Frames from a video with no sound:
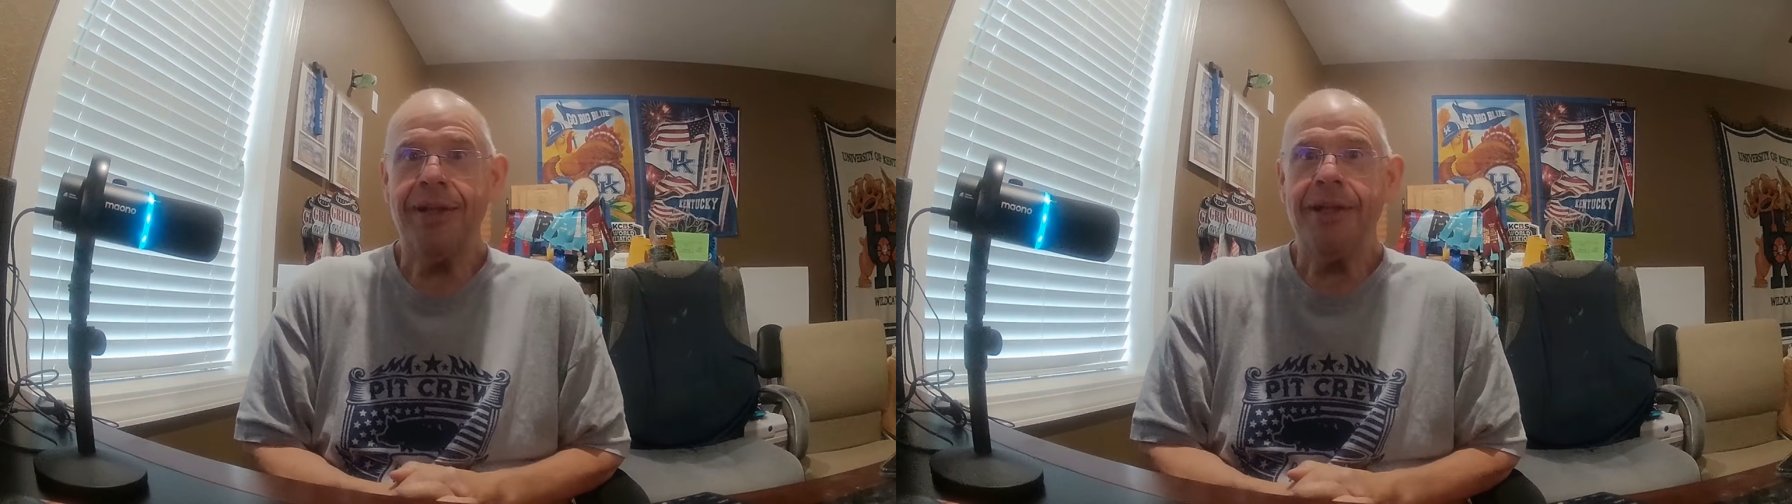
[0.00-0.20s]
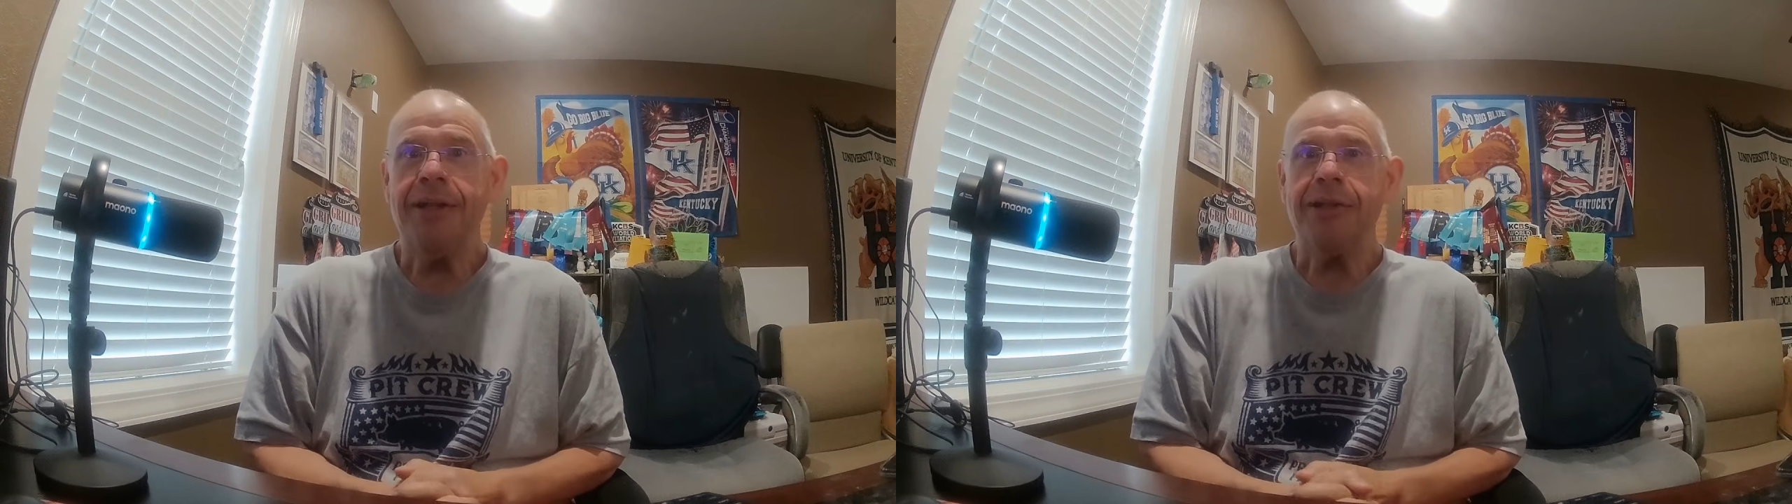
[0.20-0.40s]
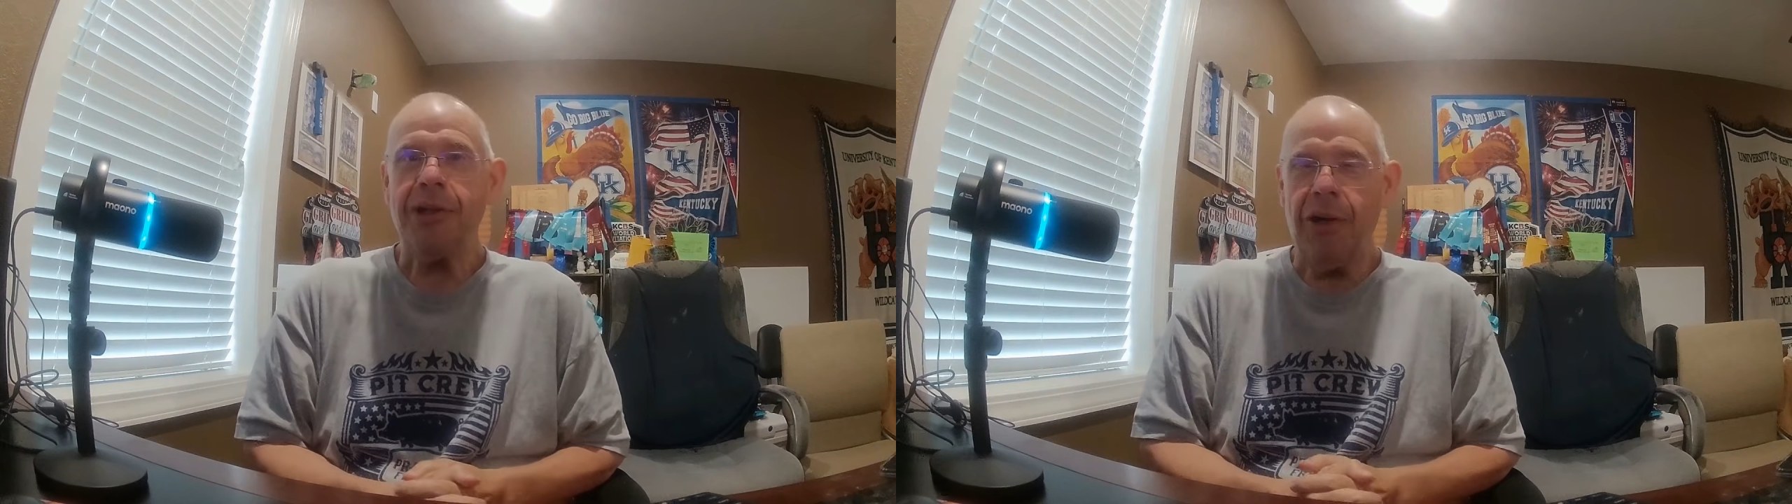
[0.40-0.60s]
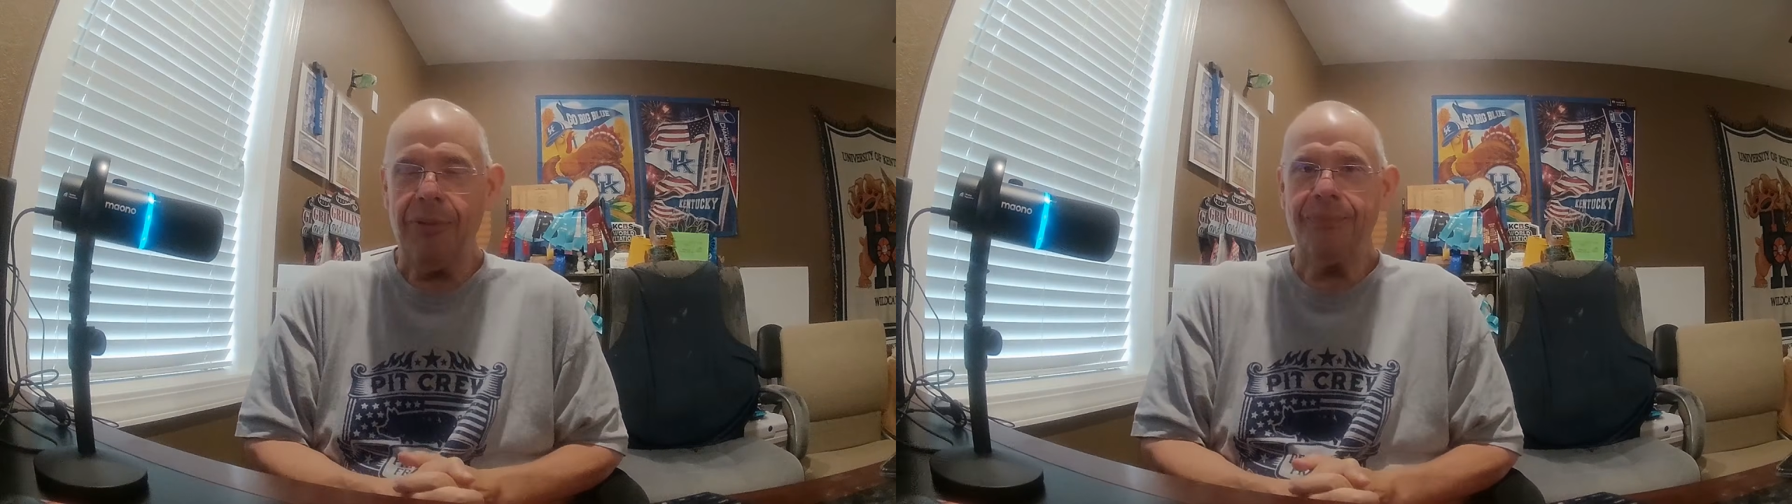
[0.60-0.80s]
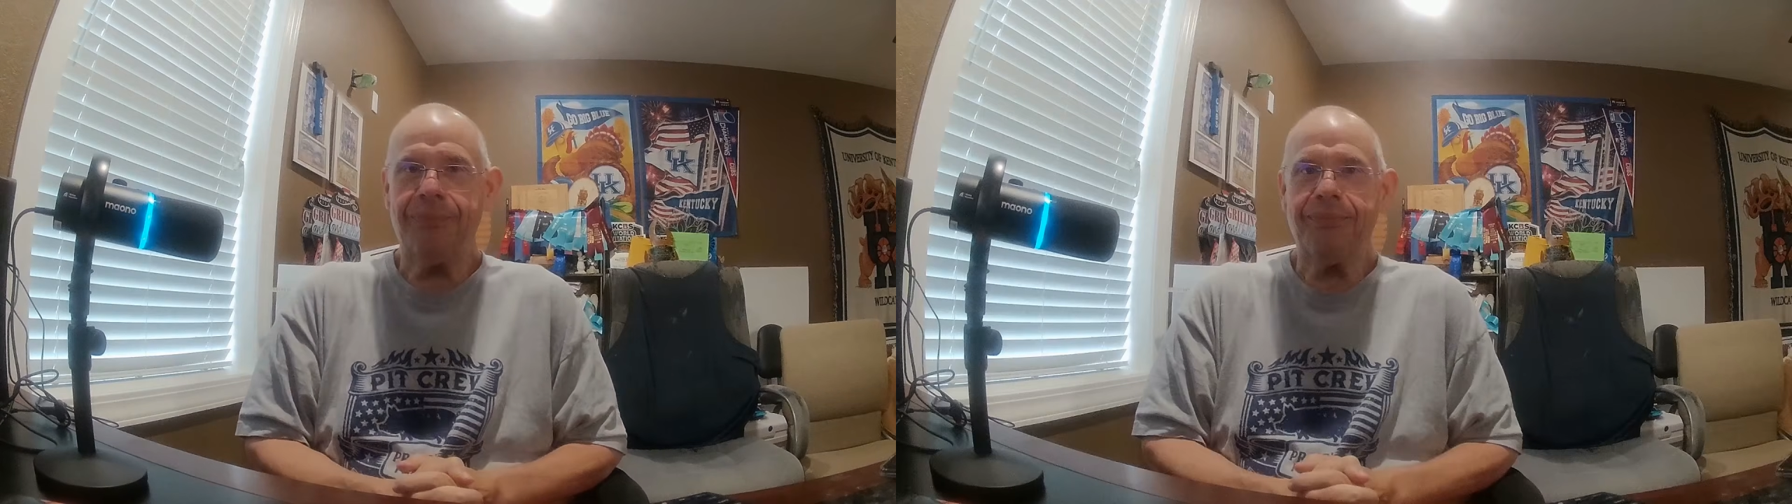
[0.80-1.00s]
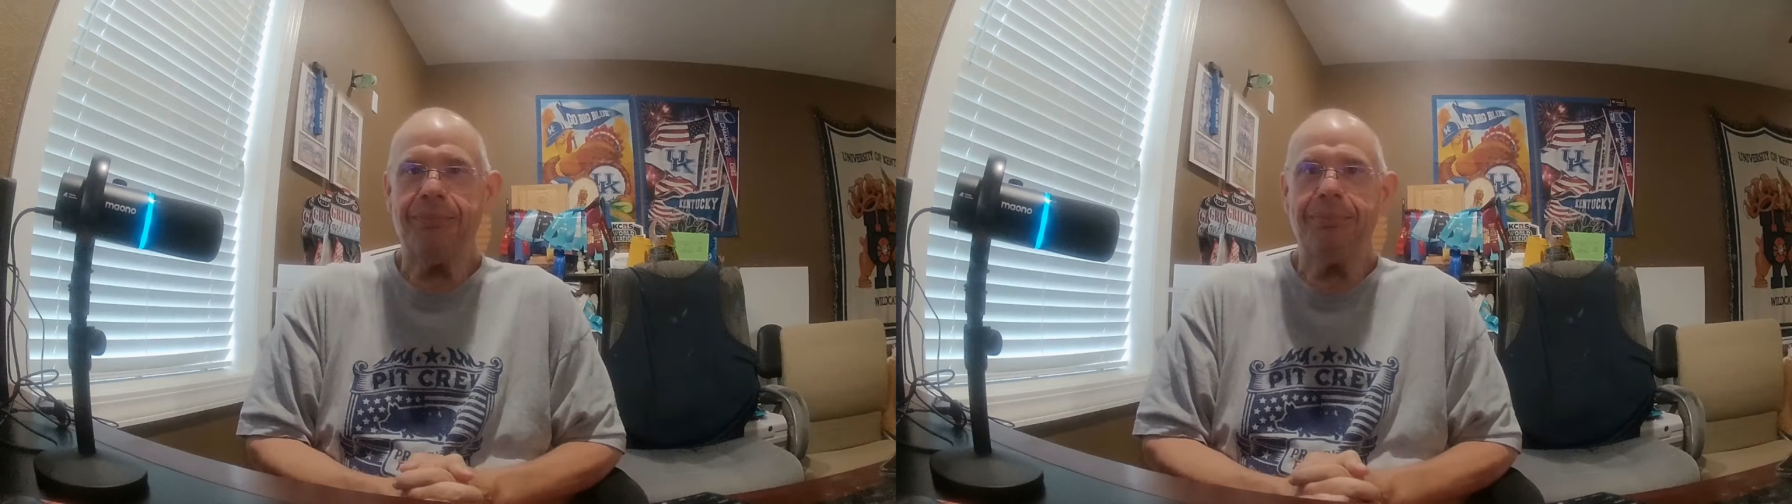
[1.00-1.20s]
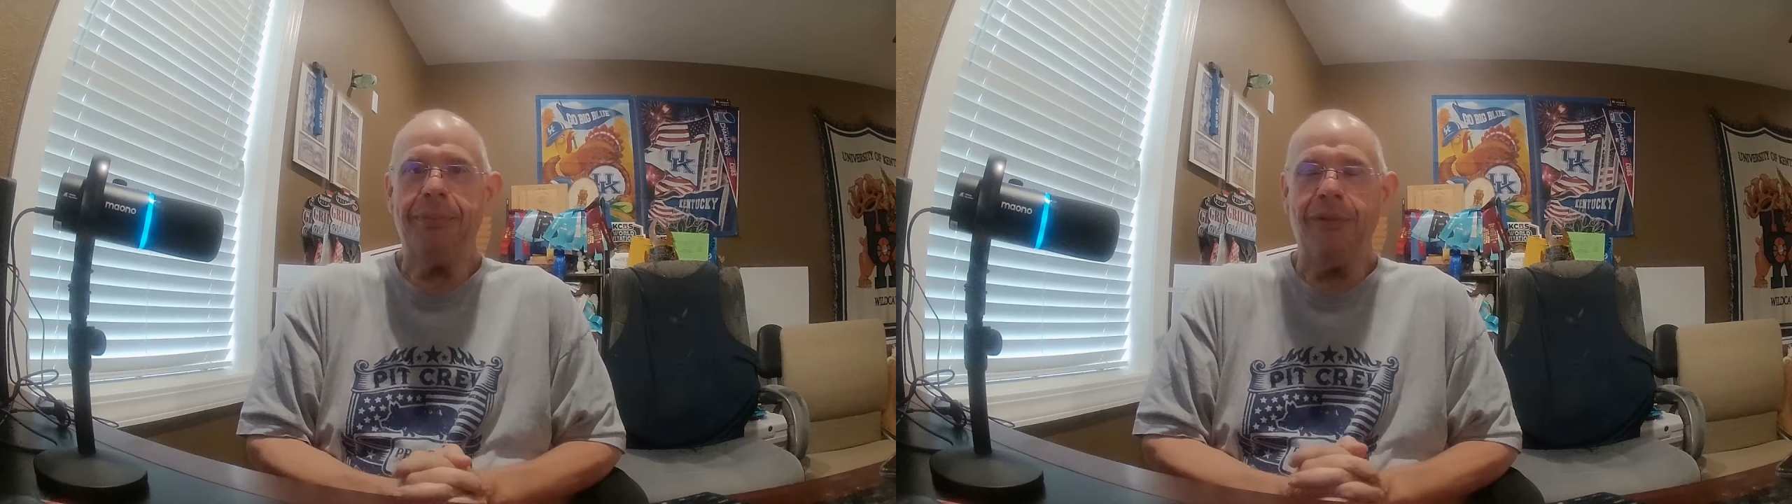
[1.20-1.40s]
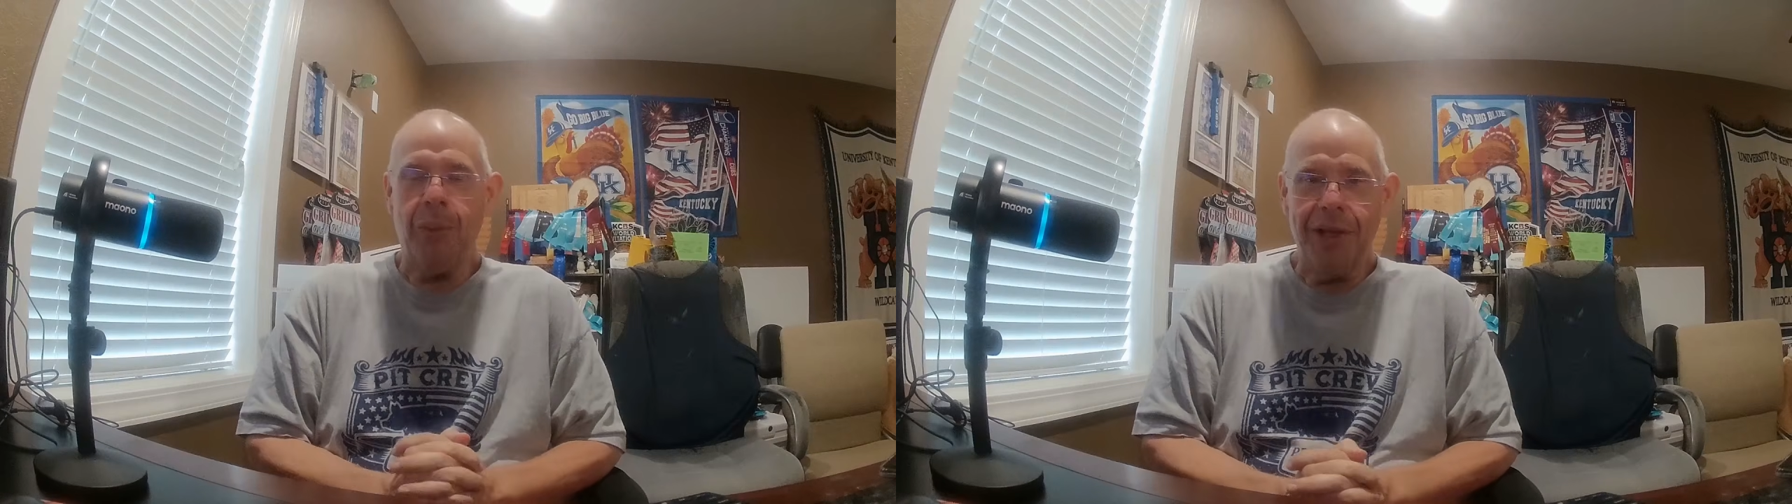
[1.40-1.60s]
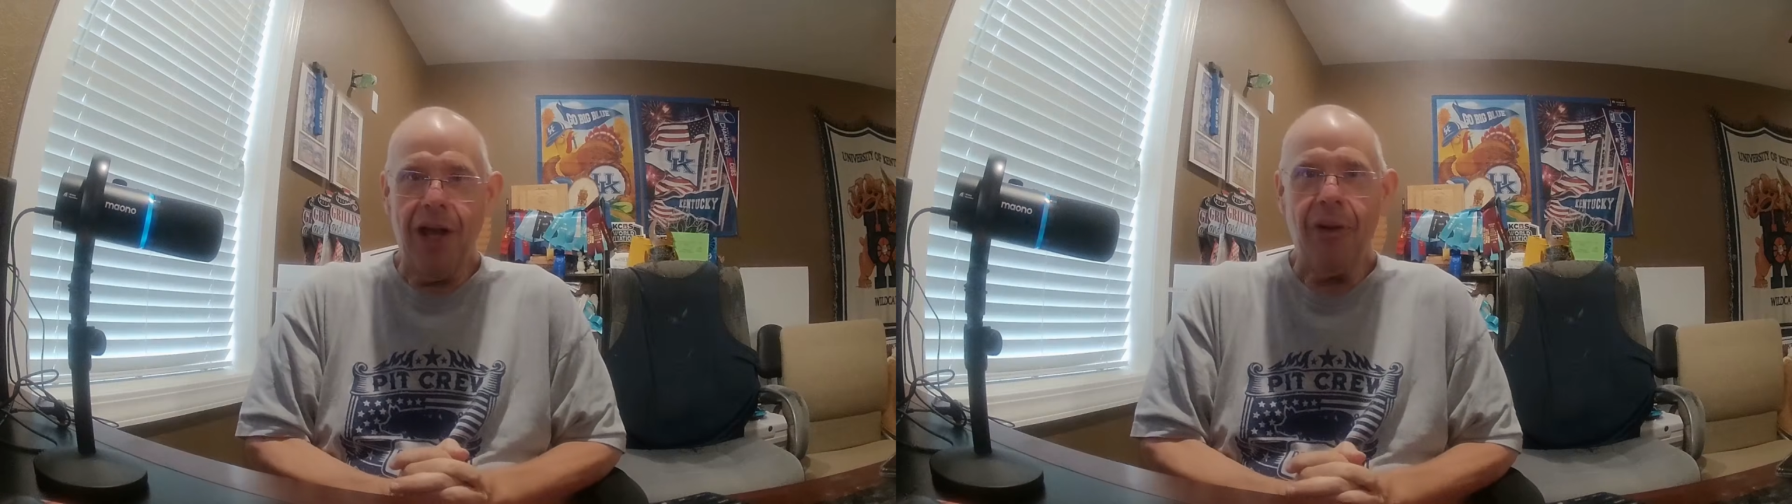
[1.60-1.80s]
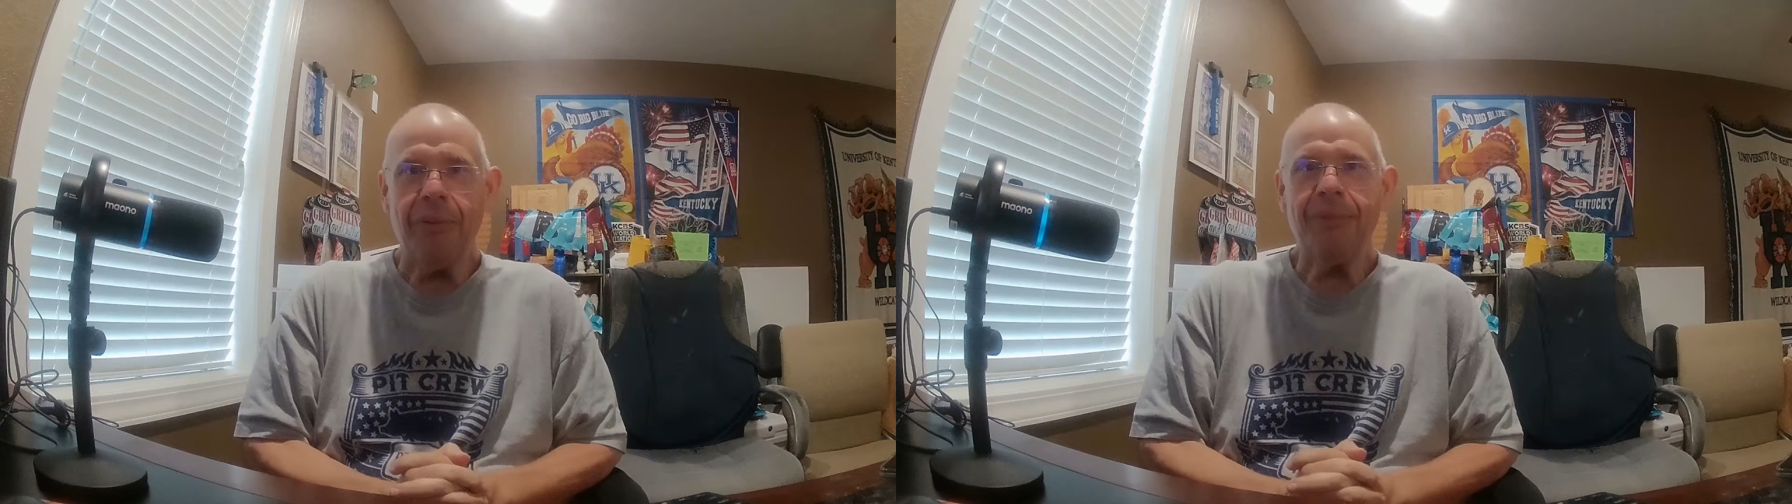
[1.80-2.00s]
So, before we
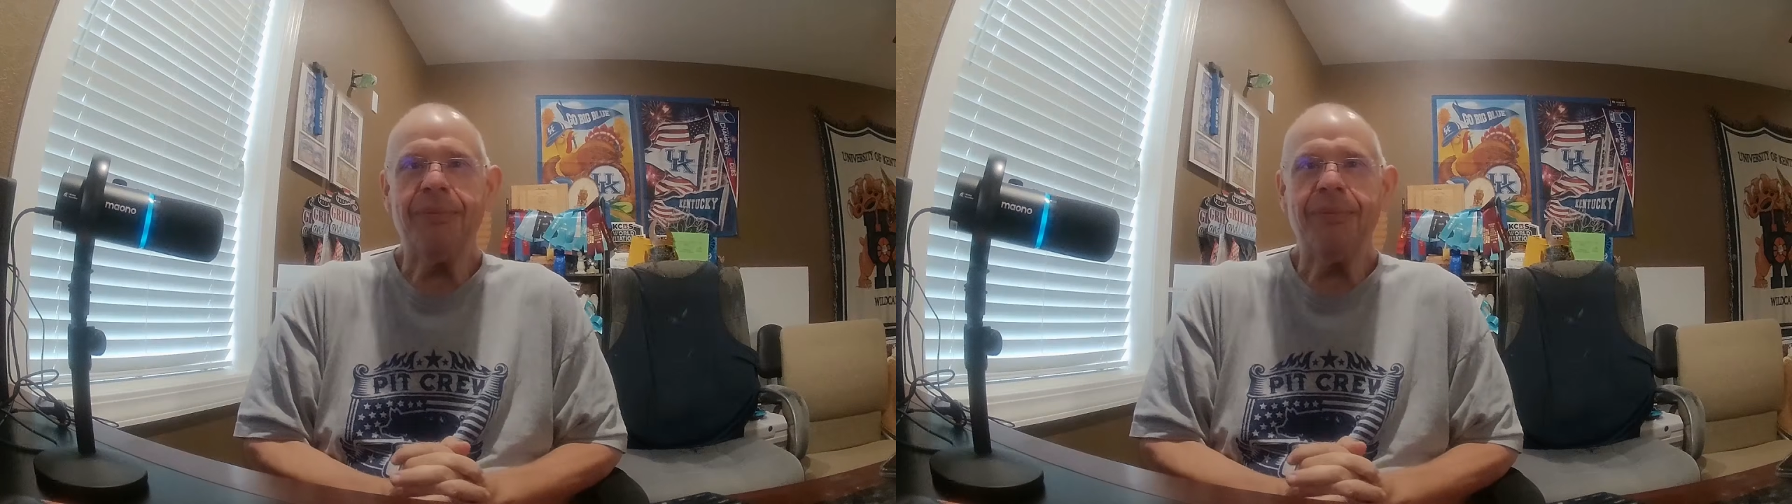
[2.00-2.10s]
go,